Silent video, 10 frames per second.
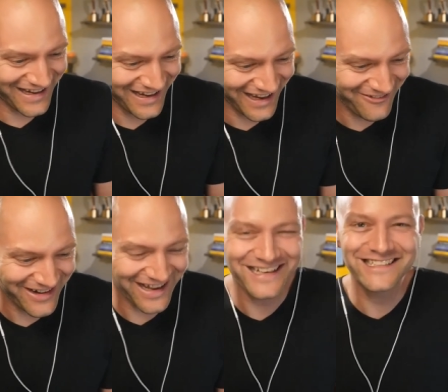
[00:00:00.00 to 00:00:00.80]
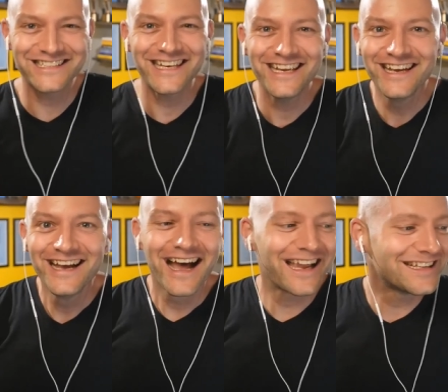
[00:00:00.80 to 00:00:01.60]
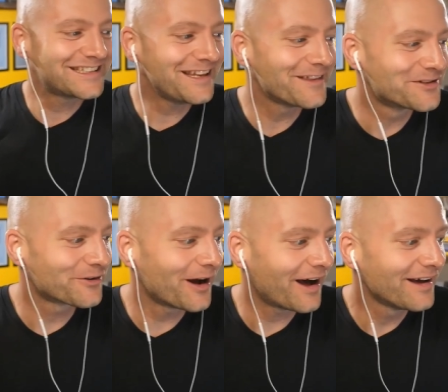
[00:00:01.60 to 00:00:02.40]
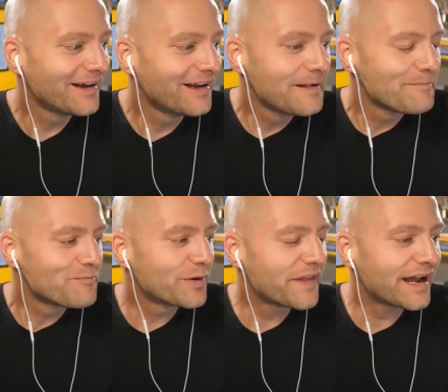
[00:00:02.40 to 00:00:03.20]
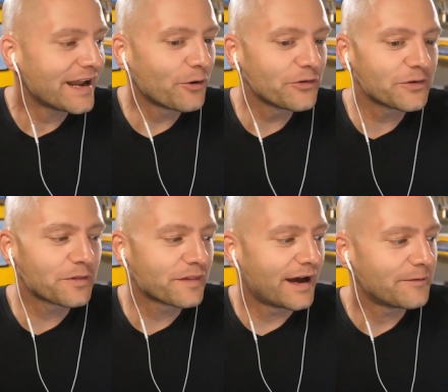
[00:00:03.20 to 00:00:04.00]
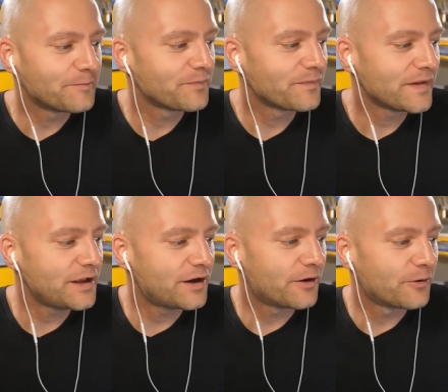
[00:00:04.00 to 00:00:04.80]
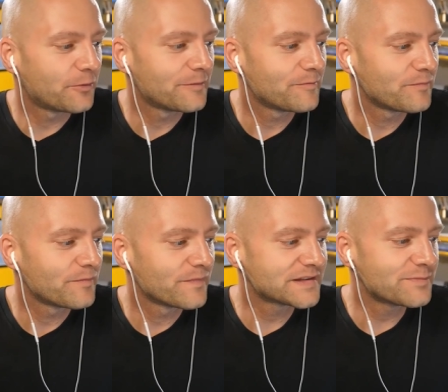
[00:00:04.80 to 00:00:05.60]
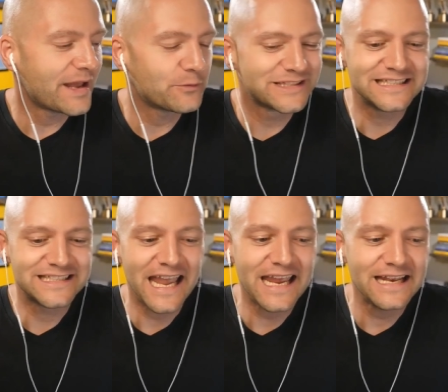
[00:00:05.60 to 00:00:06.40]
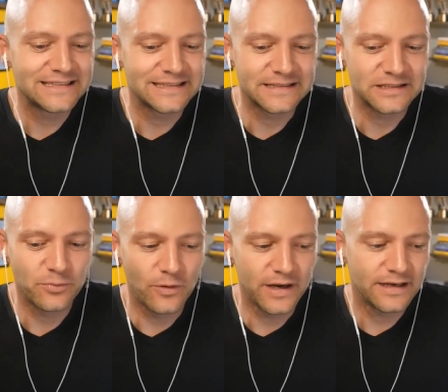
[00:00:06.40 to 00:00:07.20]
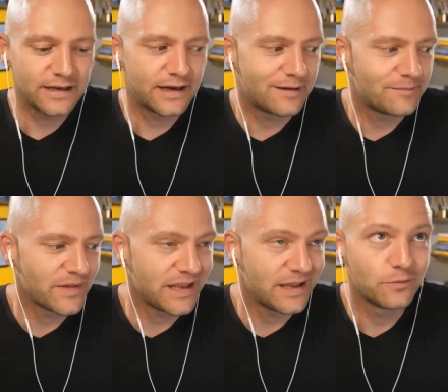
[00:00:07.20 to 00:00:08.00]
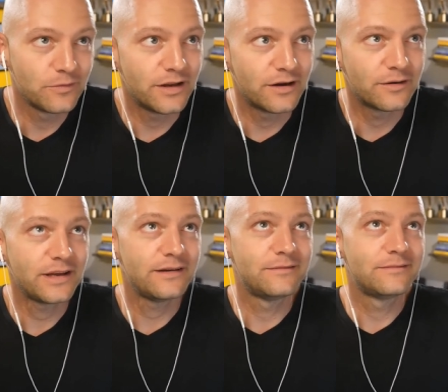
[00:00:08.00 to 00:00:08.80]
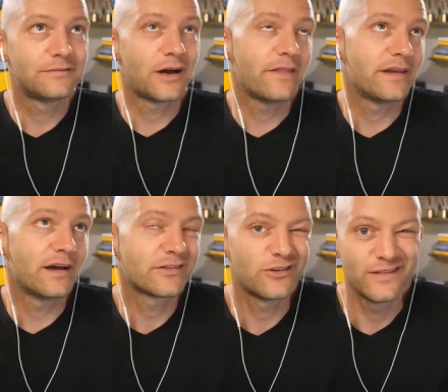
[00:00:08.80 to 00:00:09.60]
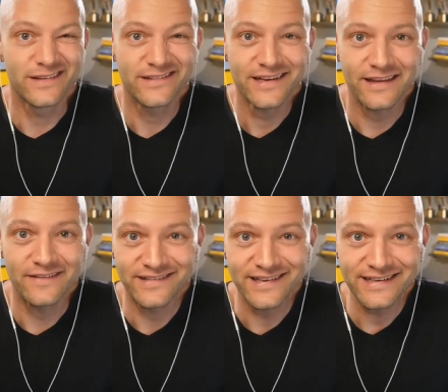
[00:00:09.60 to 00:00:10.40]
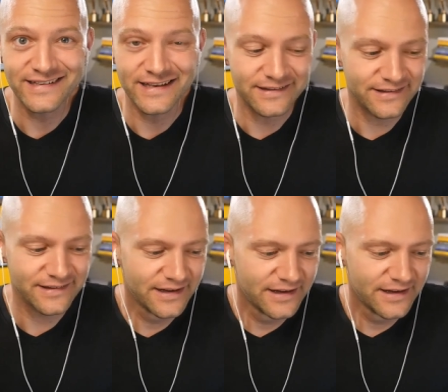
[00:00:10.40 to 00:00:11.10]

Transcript: Like, I mean, I could see, I could see the draw, but then I also thought, you know, this man was in his 80s at this point. Um, he had, you know, he had gotten the Oscar in the in the 60s.